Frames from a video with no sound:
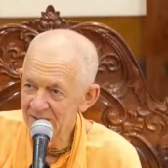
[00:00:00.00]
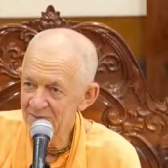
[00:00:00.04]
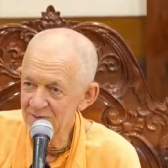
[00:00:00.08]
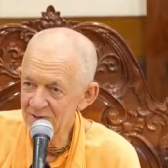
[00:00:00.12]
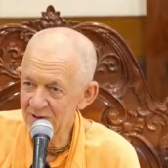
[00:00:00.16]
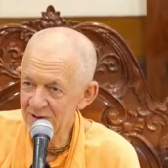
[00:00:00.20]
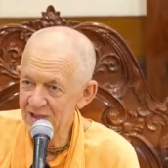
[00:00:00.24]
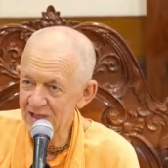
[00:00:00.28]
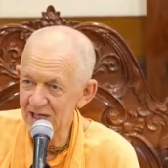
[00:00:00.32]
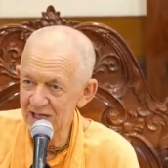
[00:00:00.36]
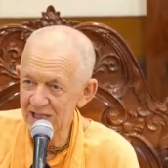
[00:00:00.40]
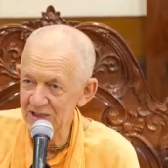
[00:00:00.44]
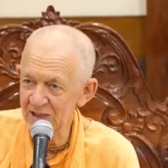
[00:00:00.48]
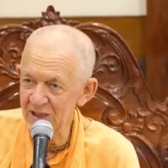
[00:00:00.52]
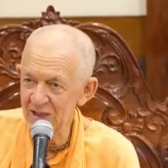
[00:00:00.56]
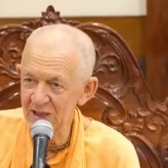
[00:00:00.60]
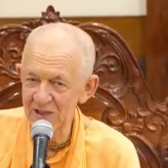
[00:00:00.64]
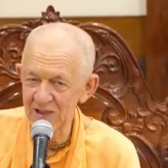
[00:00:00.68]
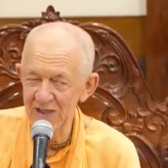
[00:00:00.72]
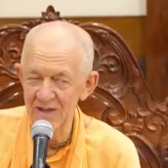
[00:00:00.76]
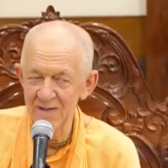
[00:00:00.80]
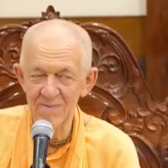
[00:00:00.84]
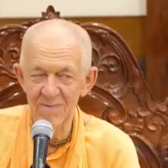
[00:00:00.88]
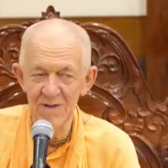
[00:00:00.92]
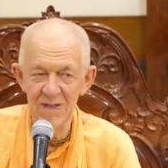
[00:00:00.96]
He was such
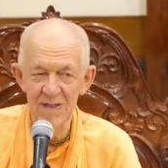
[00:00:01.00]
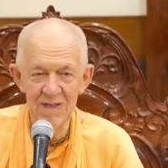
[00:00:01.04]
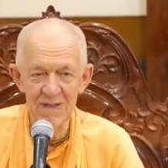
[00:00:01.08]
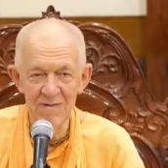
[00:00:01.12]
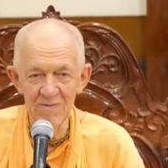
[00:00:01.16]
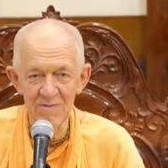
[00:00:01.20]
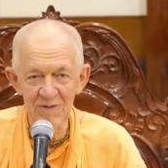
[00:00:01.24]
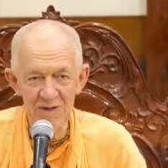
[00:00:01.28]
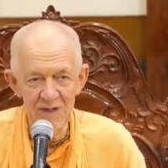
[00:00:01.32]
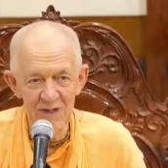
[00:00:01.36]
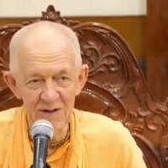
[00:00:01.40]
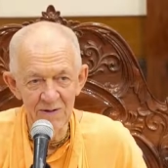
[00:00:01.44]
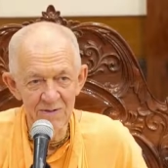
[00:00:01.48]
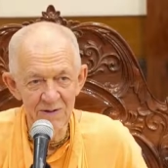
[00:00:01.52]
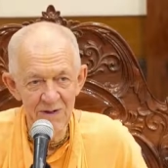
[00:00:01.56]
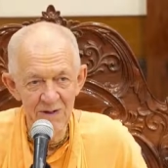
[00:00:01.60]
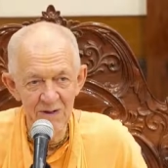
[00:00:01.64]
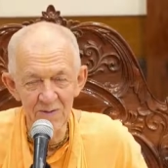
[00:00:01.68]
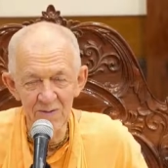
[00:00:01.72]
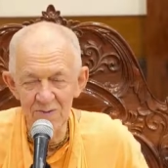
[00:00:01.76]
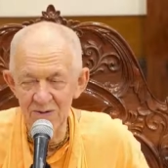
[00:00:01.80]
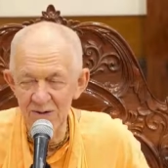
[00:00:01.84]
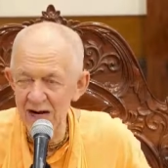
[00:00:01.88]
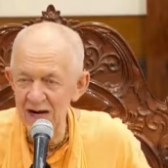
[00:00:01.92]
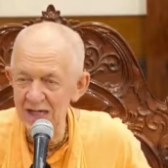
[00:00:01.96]
a demon. He was a
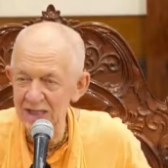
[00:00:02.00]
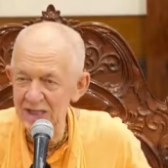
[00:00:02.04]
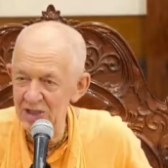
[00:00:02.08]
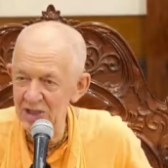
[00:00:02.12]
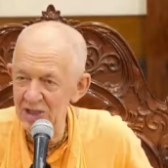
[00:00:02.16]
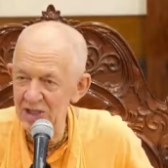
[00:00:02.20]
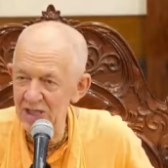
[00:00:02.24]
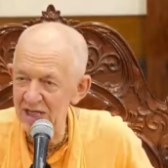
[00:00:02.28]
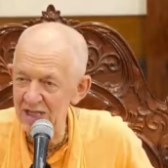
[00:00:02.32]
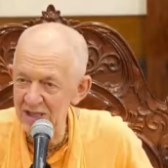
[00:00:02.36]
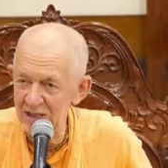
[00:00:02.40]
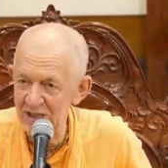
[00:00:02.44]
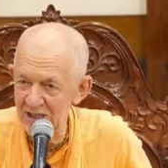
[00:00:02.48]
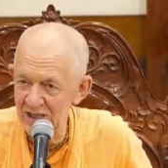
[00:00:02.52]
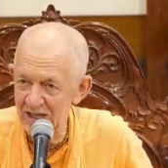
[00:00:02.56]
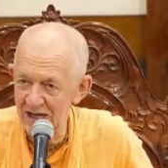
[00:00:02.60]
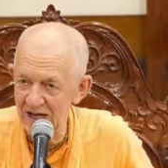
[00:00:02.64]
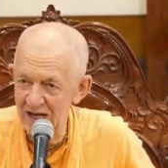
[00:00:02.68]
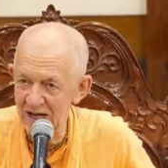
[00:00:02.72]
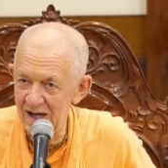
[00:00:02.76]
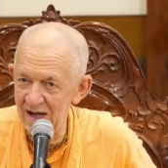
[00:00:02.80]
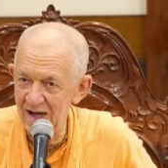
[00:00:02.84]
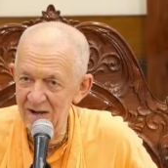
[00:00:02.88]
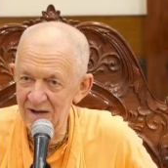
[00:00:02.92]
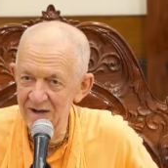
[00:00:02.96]
real
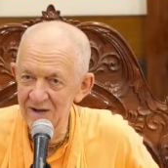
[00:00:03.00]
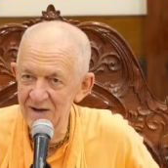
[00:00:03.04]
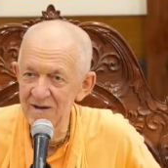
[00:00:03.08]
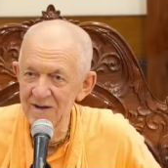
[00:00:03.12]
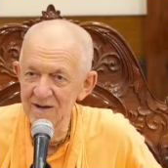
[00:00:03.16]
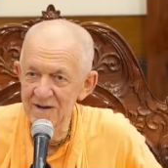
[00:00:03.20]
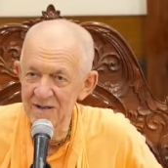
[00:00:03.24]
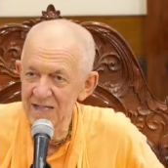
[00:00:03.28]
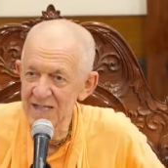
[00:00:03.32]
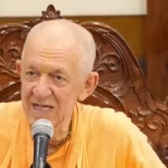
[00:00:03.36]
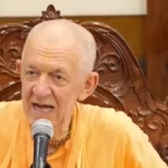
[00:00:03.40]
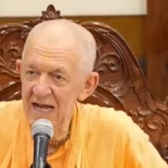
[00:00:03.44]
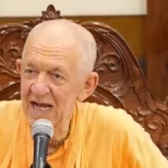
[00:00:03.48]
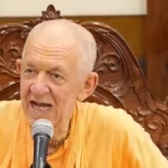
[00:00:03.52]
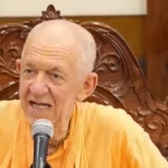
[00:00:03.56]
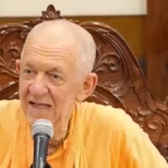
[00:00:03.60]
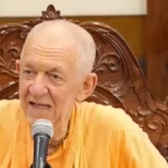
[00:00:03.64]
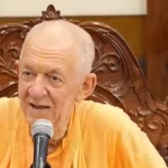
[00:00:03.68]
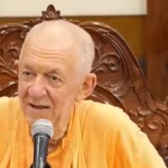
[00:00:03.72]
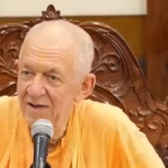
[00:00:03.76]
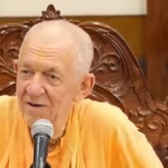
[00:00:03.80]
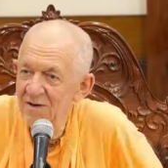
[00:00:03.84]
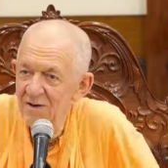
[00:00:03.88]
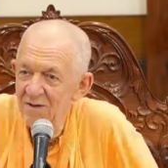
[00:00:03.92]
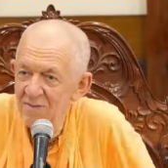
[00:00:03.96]
Rakshasa. He
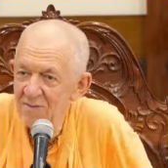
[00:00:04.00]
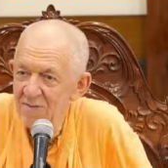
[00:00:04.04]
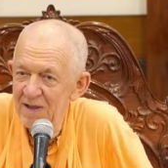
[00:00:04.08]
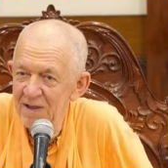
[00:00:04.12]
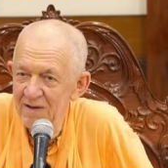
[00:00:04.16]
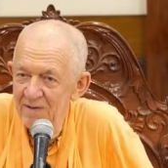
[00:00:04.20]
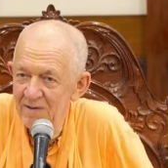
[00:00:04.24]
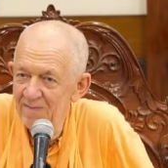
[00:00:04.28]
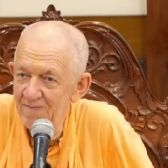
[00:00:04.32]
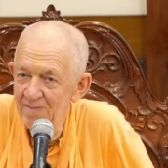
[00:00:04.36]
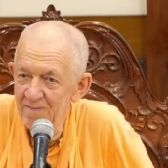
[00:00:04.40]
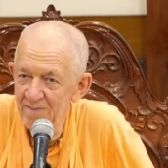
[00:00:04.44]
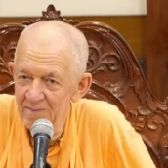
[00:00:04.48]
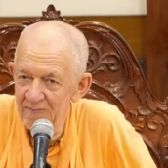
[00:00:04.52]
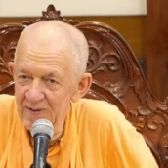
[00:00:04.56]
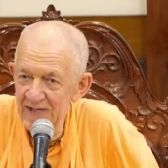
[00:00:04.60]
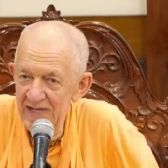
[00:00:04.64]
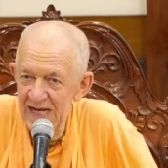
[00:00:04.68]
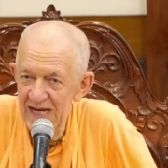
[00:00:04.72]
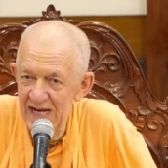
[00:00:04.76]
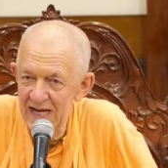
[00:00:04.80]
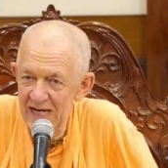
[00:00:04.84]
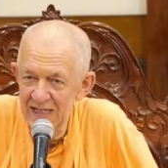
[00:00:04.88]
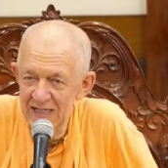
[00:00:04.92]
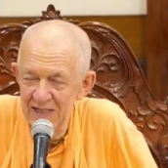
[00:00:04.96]
ate human
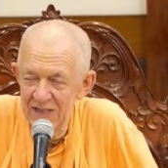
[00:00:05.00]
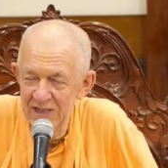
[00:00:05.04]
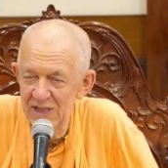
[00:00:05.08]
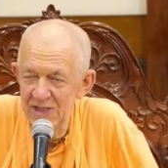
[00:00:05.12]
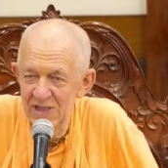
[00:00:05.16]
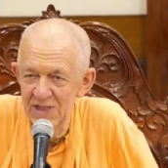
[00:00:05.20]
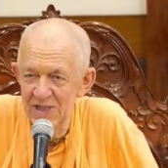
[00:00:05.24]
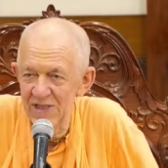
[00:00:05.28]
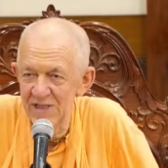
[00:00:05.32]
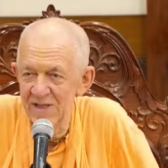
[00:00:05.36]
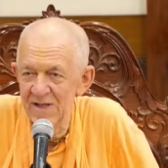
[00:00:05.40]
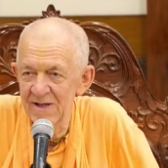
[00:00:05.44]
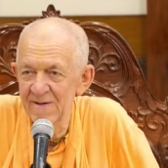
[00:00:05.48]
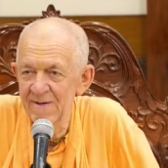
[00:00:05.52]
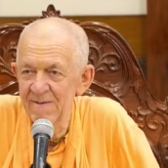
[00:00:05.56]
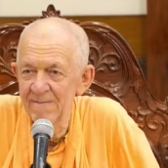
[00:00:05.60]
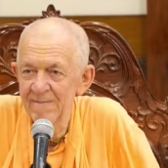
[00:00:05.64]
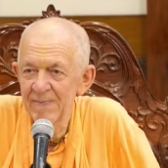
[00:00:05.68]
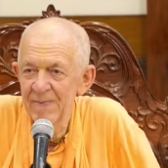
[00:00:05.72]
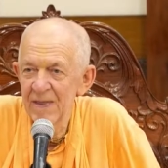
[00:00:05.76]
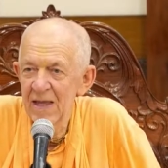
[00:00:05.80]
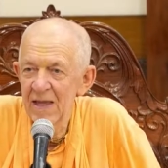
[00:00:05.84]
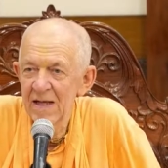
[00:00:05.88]
beings.